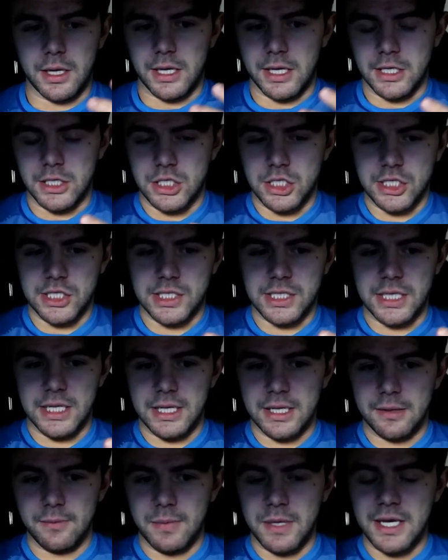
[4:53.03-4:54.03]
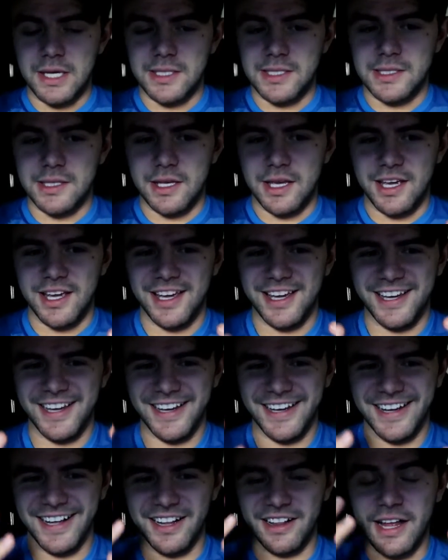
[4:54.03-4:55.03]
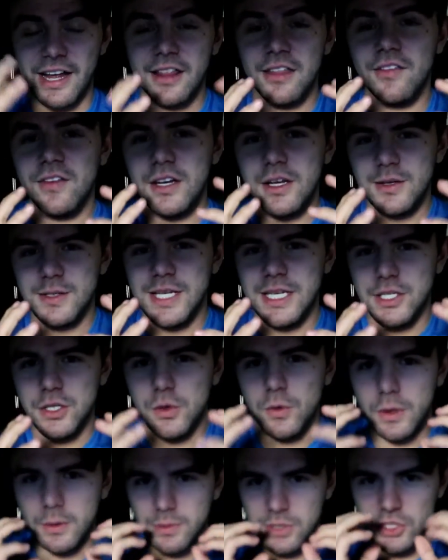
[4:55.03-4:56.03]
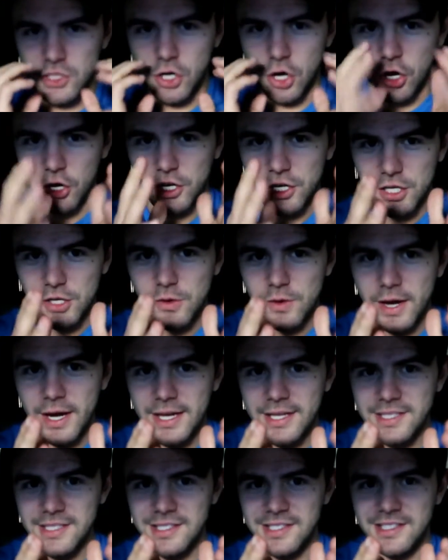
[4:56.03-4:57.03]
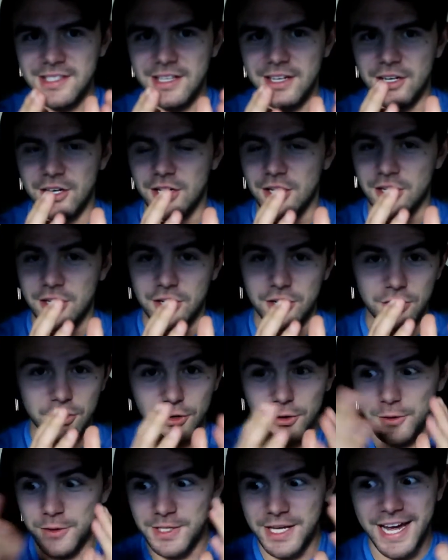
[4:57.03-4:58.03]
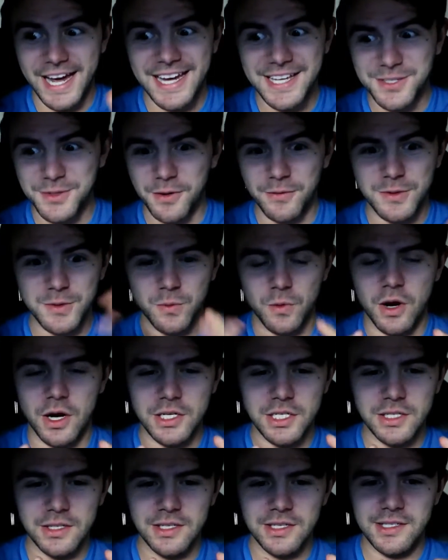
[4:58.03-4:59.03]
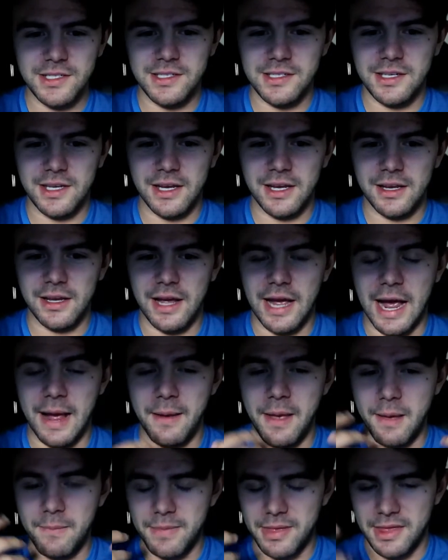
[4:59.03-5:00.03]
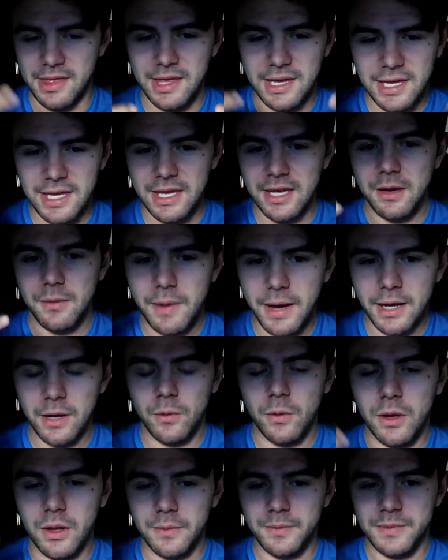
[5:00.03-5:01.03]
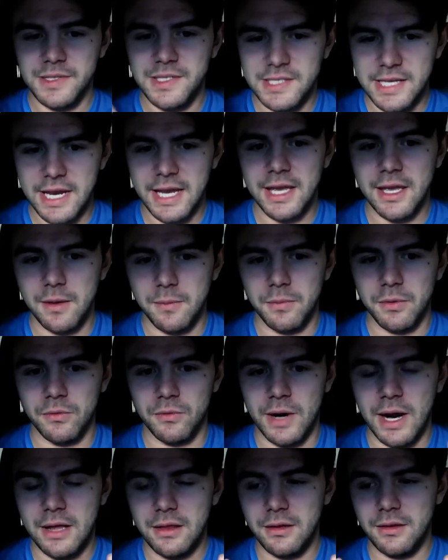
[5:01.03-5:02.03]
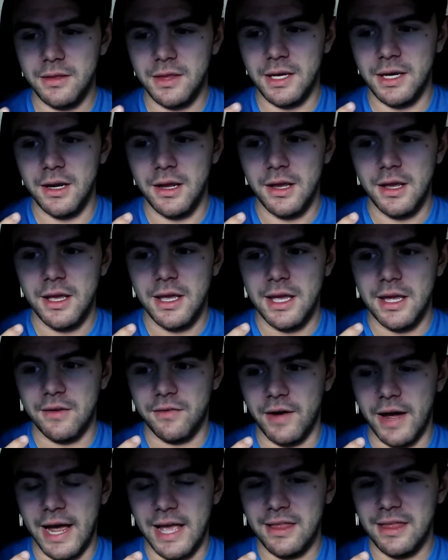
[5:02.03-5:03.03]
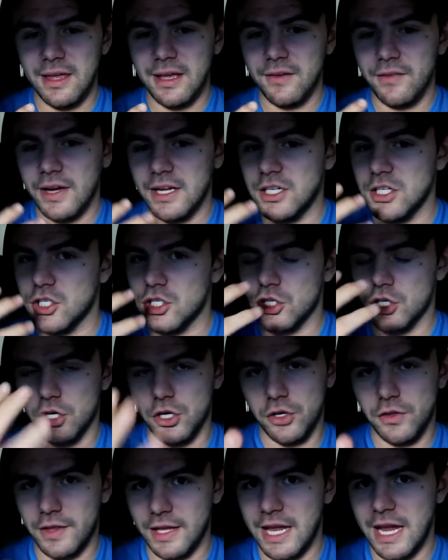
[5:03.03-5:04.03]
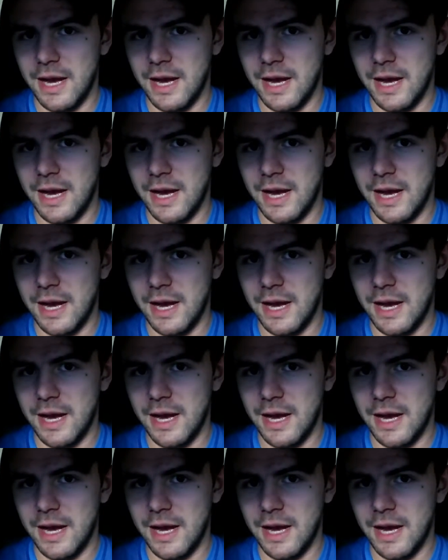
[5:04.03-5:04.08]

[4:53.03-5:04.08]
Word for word: And just because a lot of the videos I do where I'm just talking to you guys, or girls, guys, whoever's watching this, I am thinking about it while I'm saying it. But rather than, if I can just turn the